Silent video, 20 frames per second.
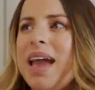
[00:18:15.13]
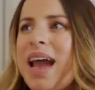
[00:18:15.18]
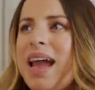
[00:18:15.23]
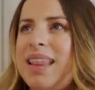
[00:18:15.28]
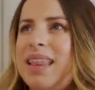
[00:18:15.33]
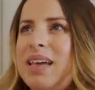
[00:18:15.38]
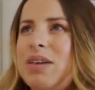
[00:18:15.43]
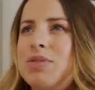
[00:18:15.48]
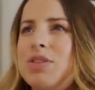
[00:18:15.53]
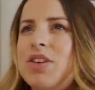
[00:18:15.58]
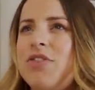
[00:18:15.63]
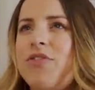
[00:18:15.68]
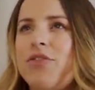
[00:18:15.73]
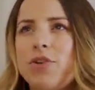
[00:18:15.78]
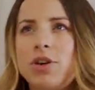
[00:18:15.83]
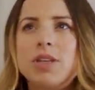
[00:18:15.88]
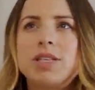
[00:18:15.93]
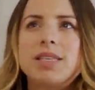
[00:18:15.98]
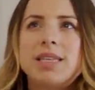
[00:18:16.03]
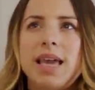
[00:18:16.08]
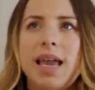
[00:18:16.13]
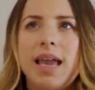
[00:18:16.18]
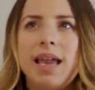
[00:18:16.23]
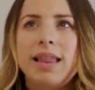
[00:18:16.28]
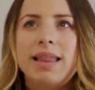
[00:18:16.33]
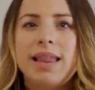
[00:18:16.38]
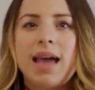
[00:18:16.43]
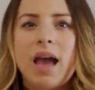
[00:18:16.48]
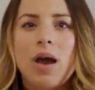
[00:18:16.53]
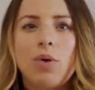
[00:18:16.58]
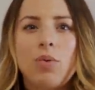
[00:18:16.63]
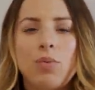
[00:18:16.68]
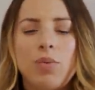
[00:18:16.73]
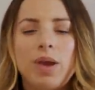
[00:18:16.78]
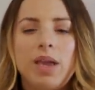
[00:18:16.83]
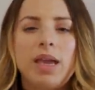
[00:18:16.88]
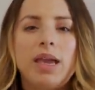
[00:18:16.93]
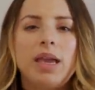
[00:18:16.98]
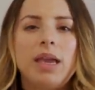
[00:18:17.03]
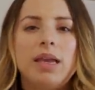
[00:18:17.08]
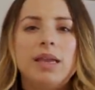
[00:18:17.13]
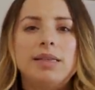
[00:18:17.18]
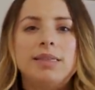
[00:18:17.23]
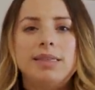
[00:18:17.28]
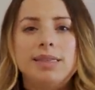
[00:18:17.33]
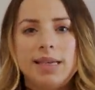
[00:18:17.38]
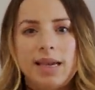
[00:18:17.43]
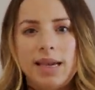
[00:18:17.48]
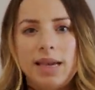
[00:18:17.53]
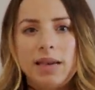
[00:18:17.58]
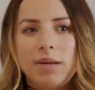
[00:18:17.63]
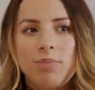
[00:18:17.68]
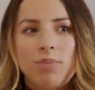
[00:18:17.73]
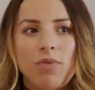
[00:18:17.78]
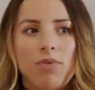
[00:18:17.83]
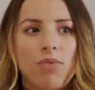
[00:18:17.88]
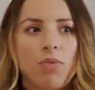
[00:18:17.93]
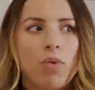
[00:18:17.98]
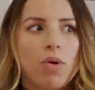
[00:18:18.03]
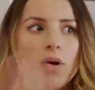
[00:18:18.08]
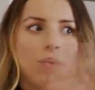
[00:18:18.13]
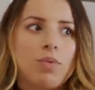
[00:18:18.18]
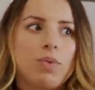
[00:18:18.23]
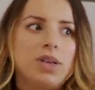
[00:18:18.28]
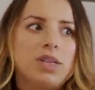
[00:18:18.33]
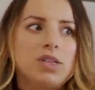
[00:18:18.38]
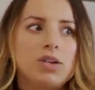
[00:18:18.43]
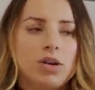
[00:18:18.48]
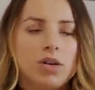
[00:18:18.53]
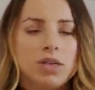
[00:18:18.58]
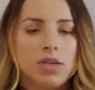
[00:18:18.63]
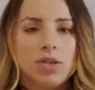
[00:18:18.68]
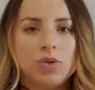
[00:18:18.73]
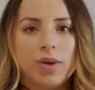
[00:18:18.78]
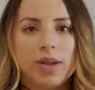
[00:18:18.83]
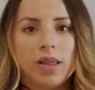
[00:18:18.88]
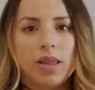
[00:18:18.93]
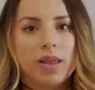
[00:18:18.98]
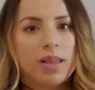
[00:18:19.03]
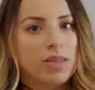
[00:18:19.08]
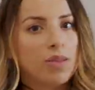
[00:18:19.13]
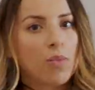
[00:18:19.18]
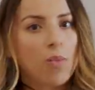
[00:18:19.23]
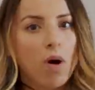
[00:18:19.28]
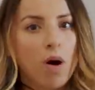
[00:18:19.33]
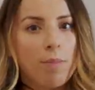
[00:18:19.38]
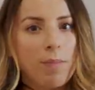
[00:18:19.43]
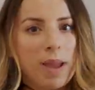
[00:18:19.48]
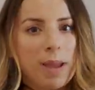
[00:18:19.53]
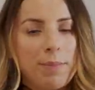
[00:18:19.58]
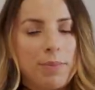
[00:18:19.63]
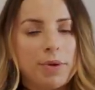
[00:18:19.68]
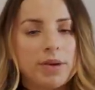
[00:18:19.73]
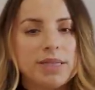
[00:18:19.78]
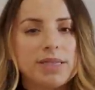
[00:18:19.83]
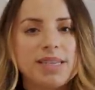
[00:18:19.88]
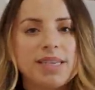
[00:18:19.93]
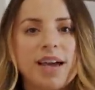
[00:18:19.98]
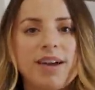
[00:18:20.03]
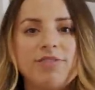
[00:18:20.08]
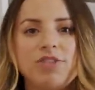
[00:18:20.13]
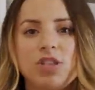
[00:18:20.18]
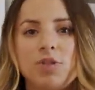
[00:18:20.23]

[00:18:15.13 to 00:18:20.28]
I think it was the first thing that we did before we started doing like the wallpaper and stuff,